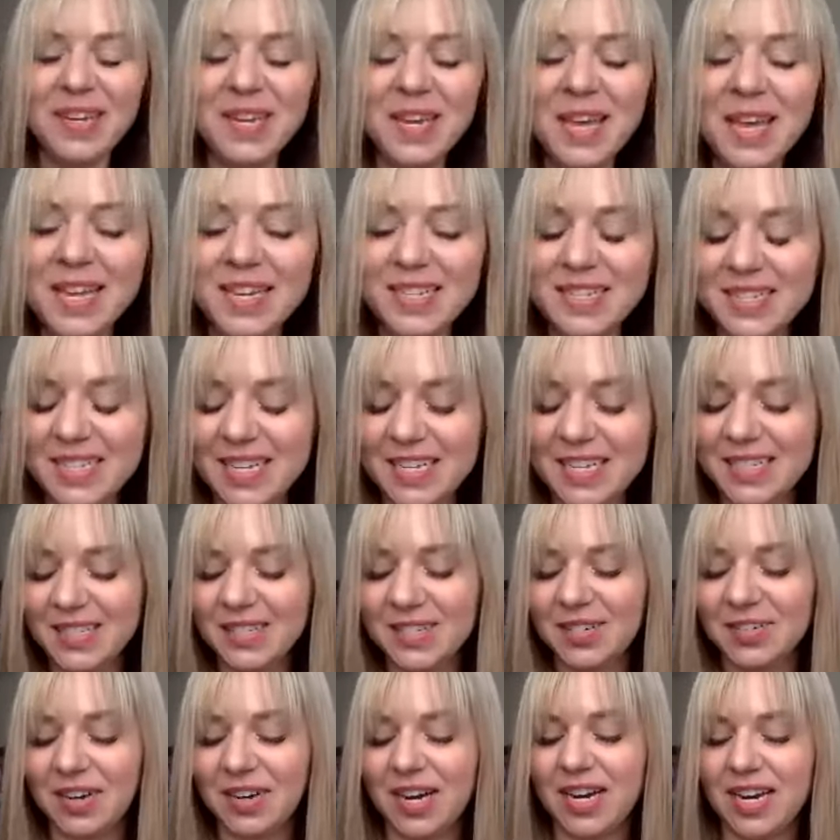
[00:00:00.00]
Yes, that's a
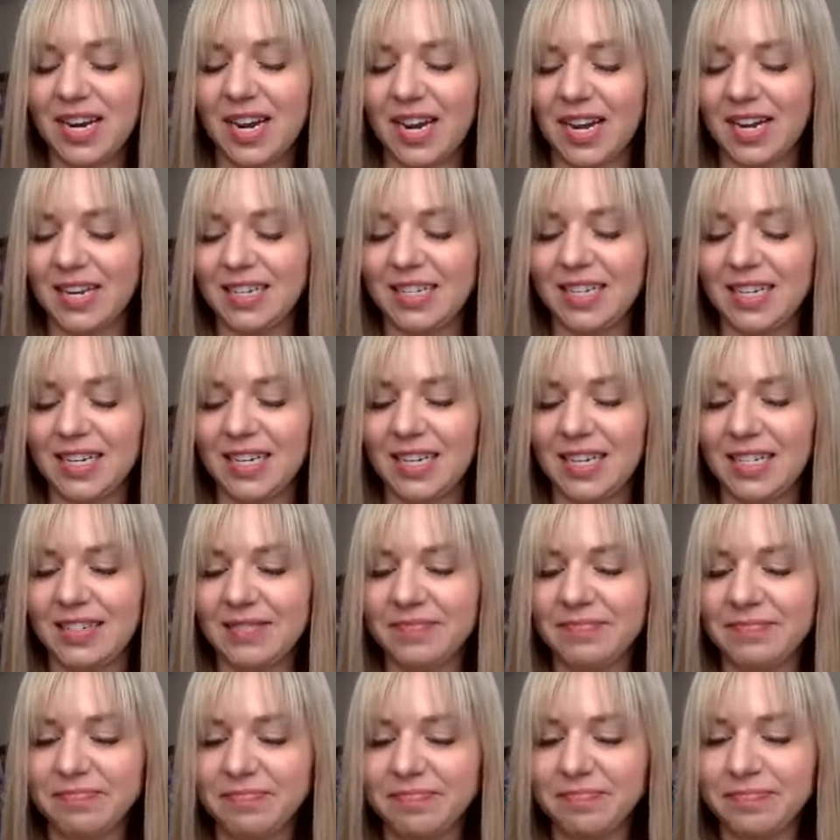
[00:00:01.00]
great idea.
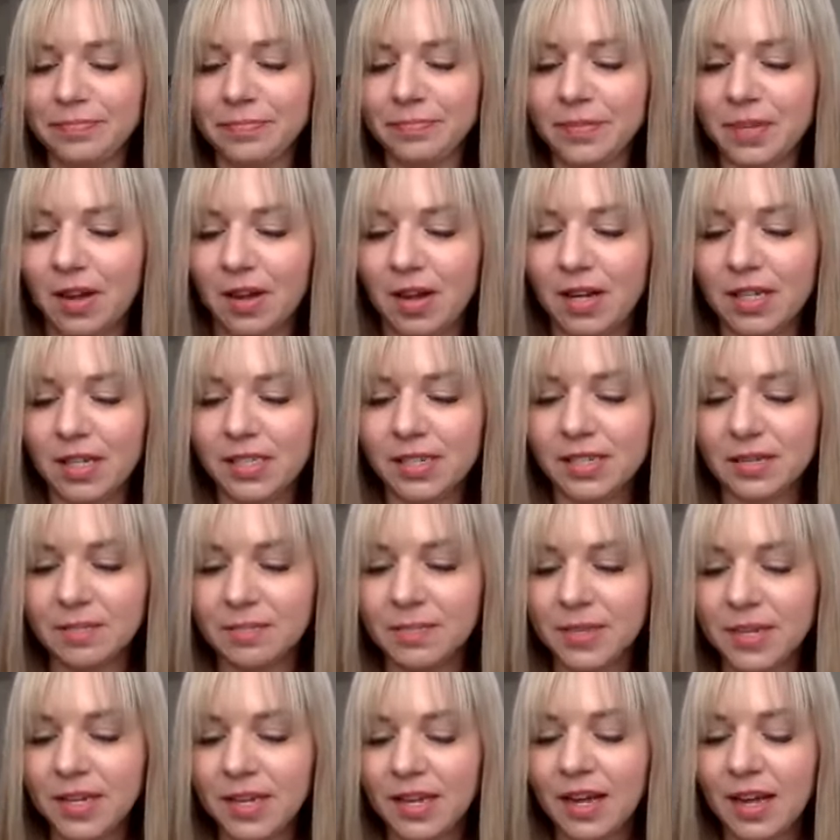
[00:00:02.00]
Awesome.
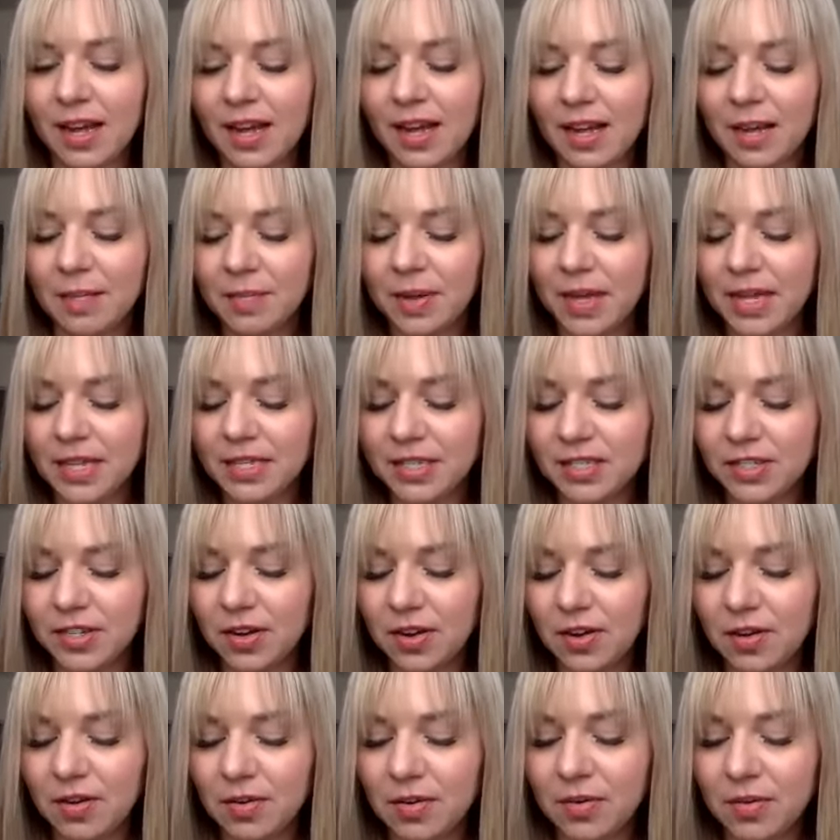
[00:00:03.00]
And
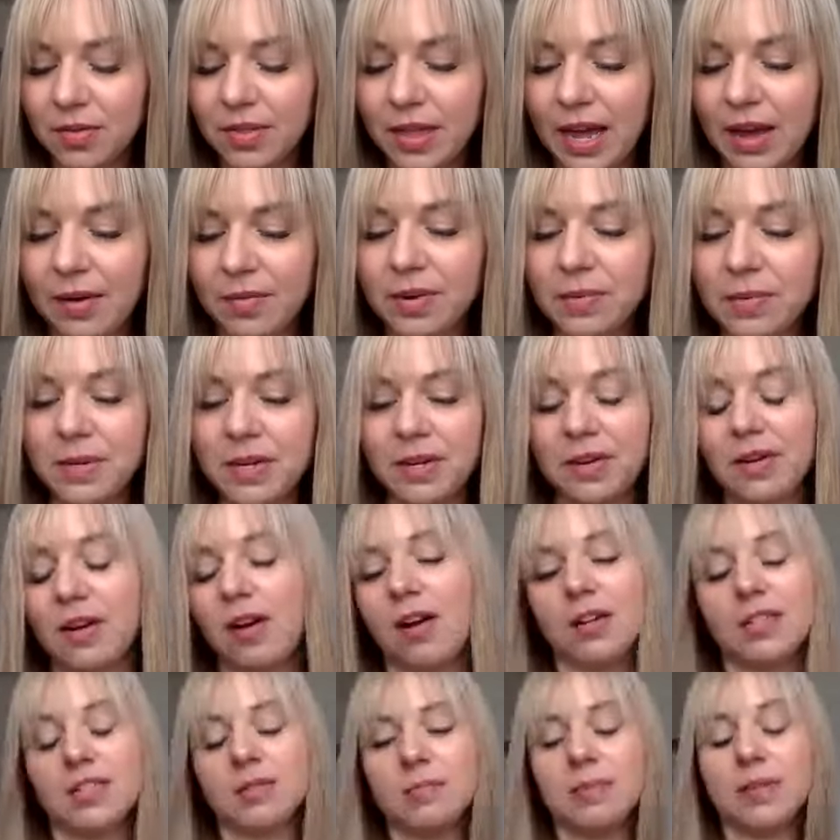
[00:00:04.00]
so that would be an
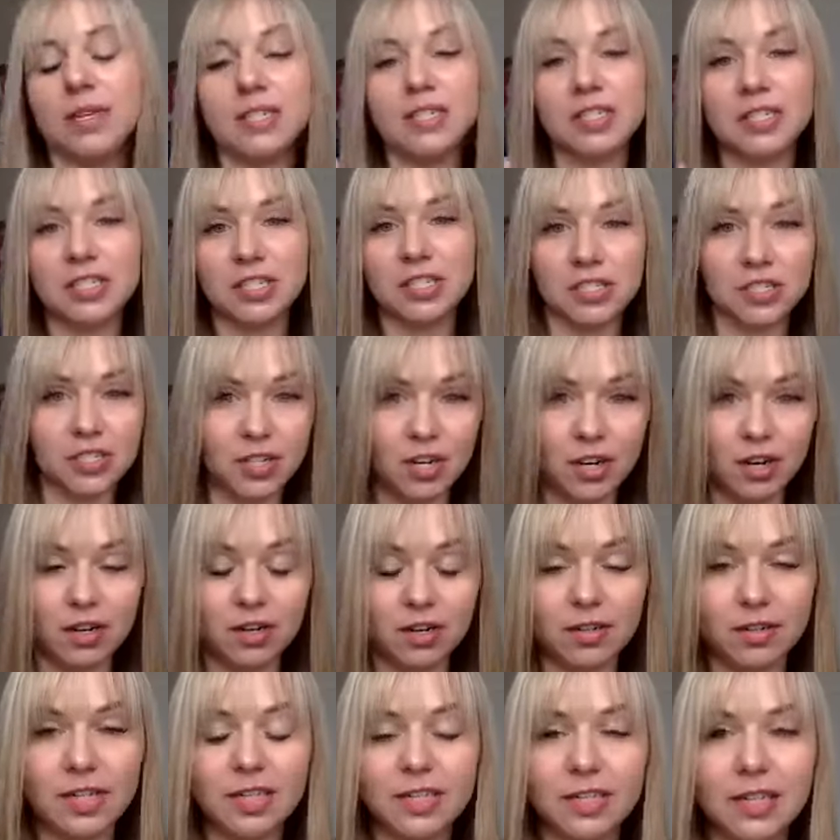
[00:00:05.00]
awesome place to start,
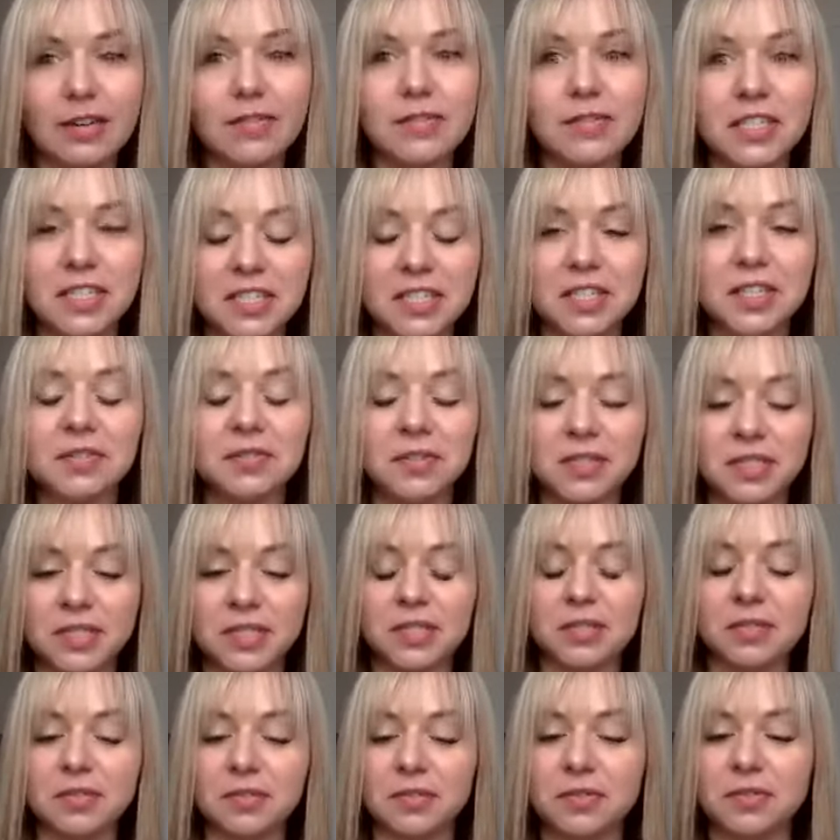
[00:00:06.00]
because obviously you'd see
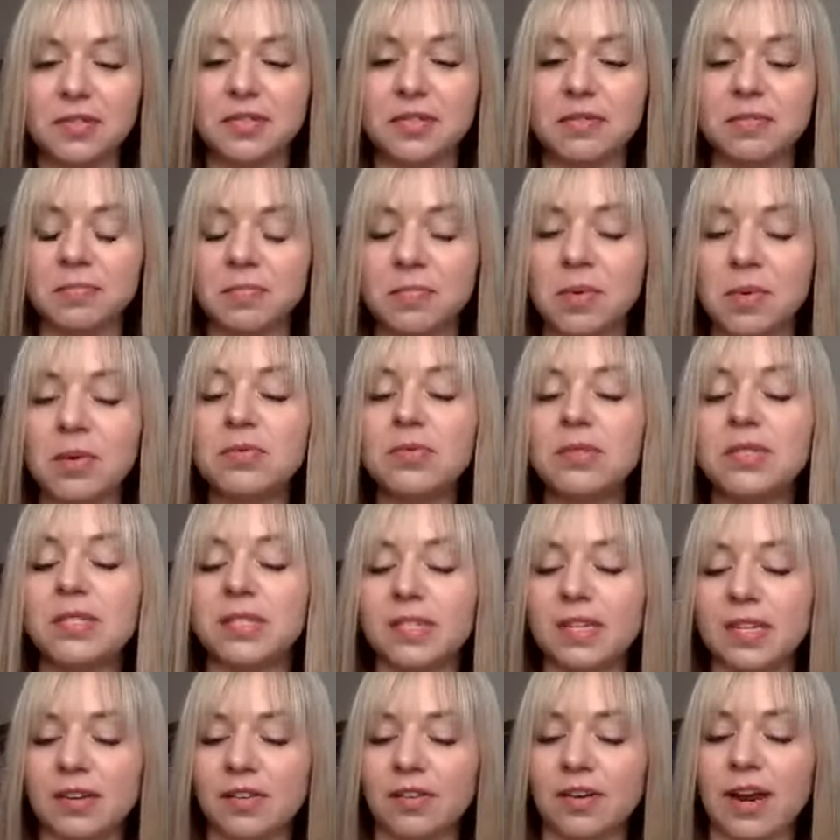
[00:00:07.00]
who's most
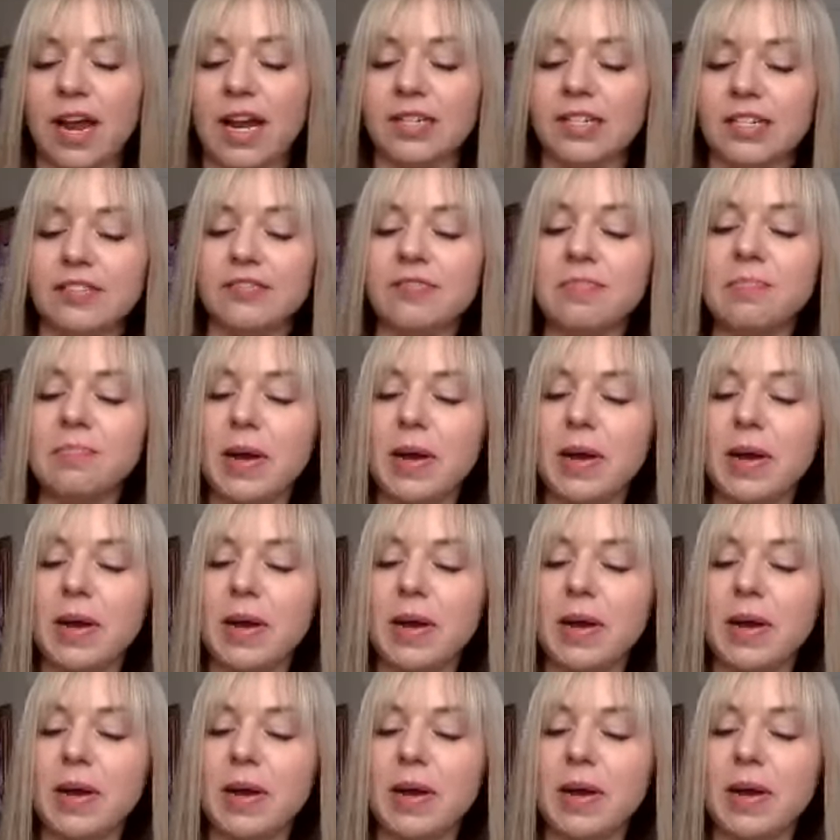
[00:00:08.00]
interactive.